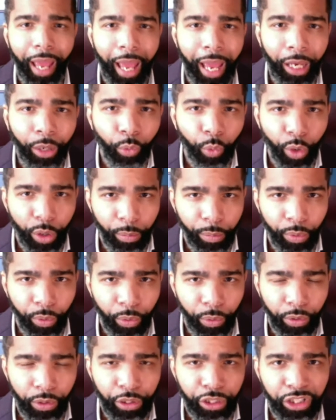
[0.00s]

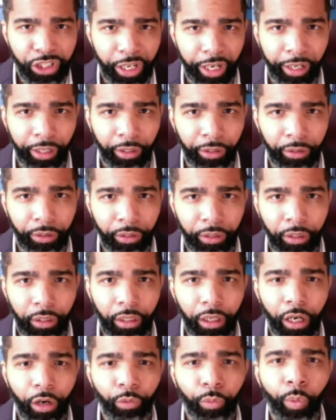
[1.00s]
equitable share
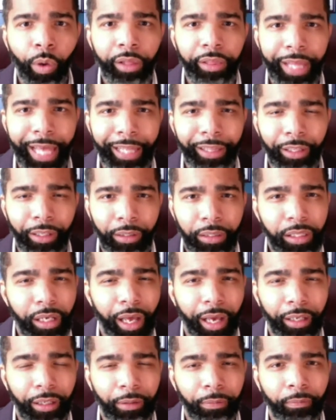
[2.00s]
of what that looks
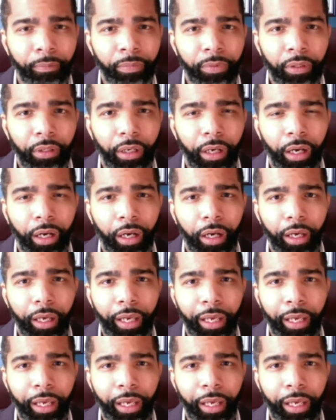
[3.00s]
like.